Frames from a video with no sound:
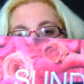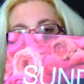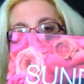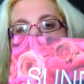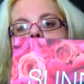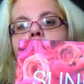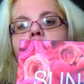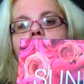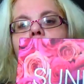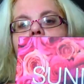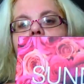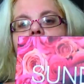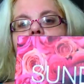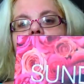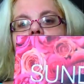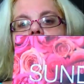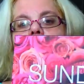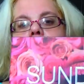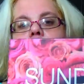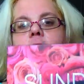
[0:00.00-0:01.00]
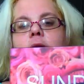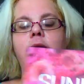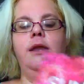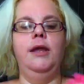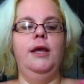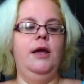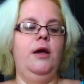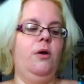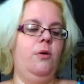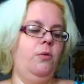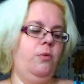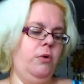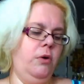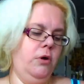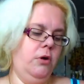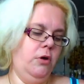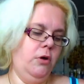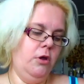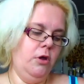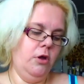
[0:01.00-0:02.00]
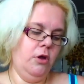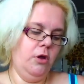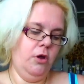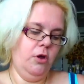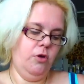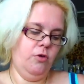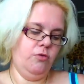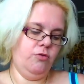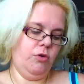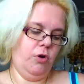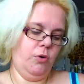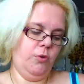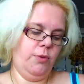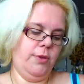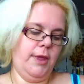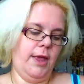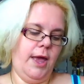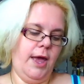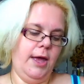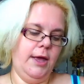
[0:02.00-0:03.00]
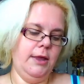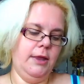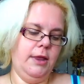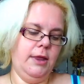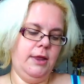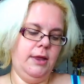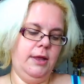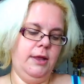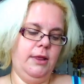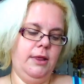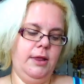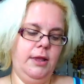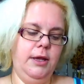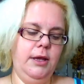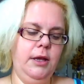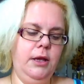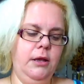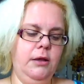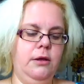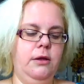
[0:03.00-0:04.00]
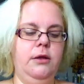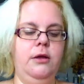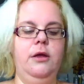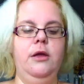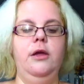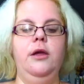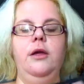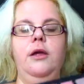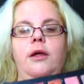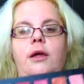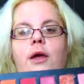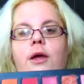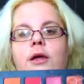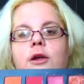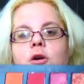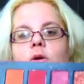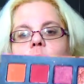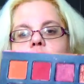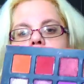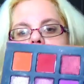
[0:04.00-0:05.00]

We have Sundown, Rosette, C C. Now here we